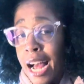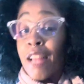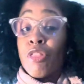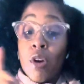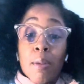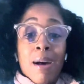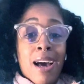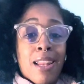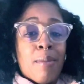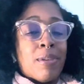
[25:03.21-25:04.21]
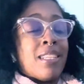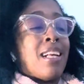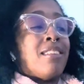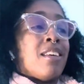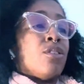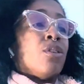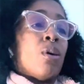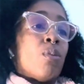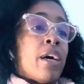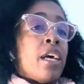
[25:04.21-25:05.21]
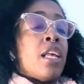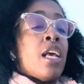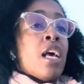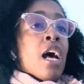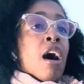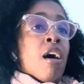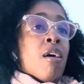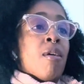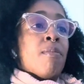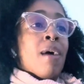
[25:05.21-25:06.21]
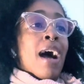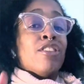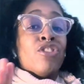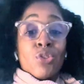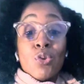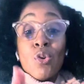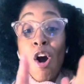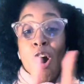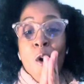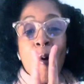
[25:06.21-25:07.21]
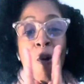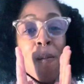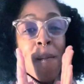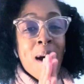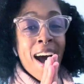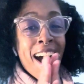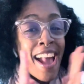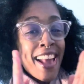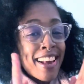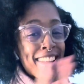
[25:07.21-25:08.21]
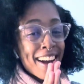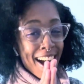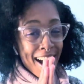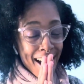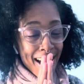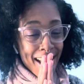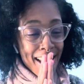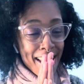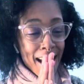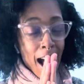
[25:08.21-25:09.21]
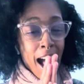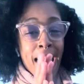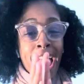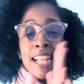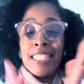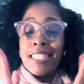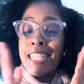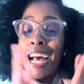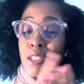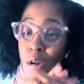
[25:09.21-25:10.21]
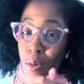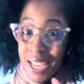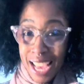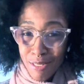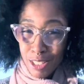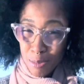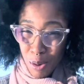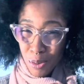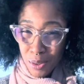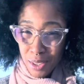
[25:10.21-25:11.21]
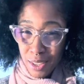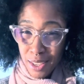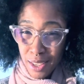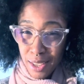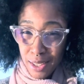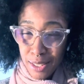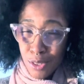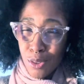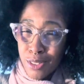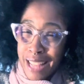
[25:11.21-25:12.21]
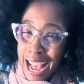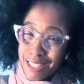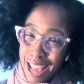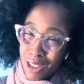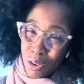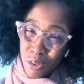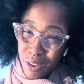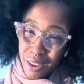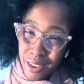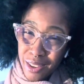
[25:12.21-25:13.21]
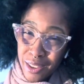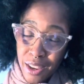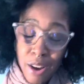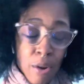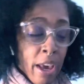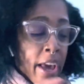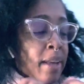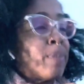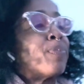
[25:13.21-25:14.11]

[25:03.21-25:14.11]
I thought about it, but then I said, you know what? I do. Oh my God. This is how long we haven't spoke. That's how long? Okay.